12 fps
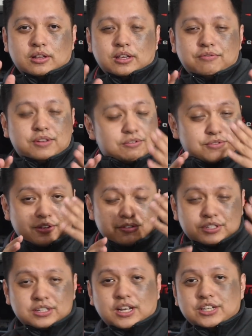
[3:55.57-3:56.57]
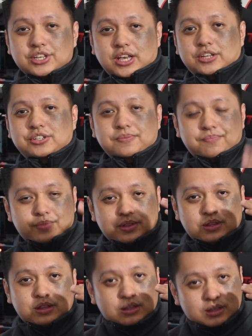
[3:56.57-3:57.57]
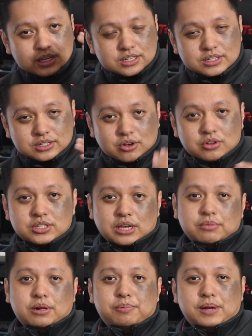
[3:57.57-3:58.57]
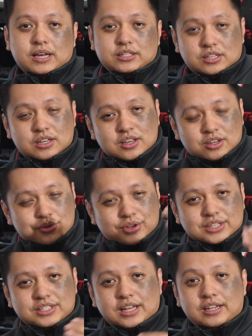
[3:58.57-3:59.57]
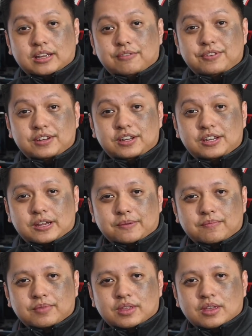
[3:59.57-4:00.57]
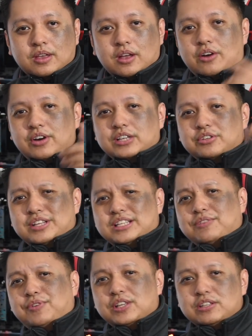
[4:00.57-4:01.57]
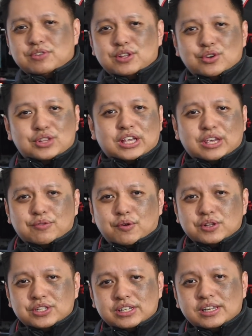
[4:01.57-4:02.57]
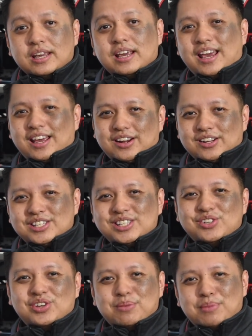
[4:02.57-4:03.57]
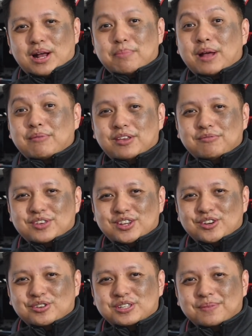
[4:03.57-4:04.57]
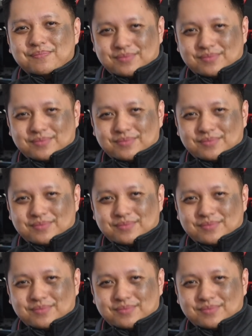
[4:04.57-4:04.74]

Even if you're using NiceHash, this concept applies. You can set the affinity. Alright, so that's it for this video. Thank you for watching, and I'll see you in my upcoming videos.